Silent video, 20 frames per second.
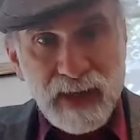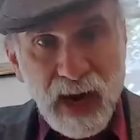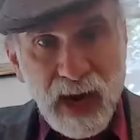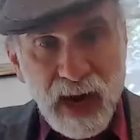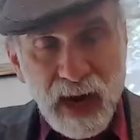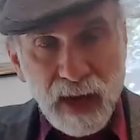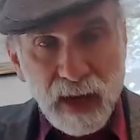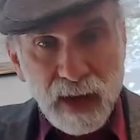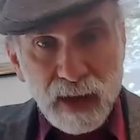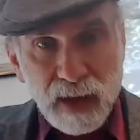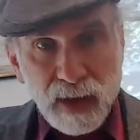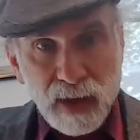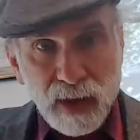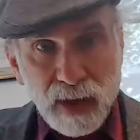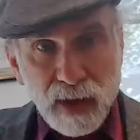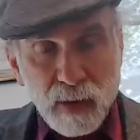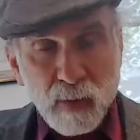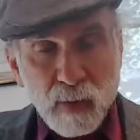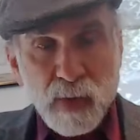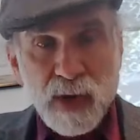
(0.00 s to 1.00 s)
data,
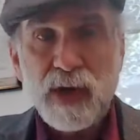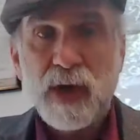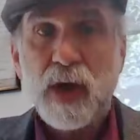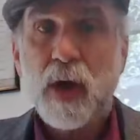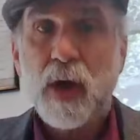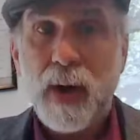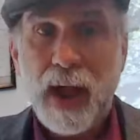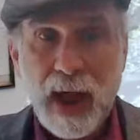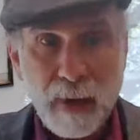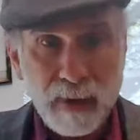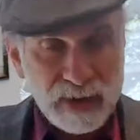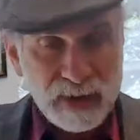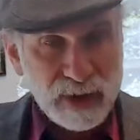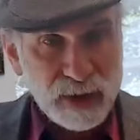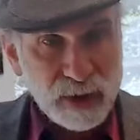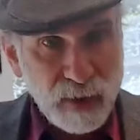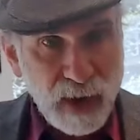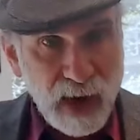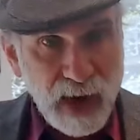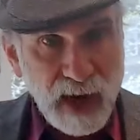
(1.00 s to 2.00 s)
we know how it's
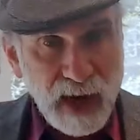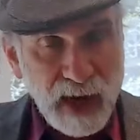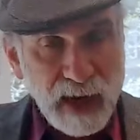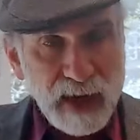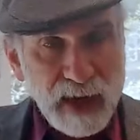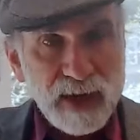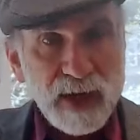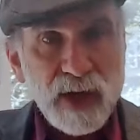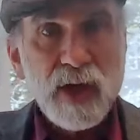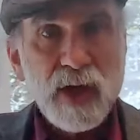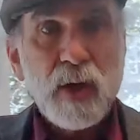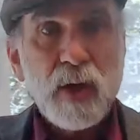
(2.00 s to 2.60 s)
trained,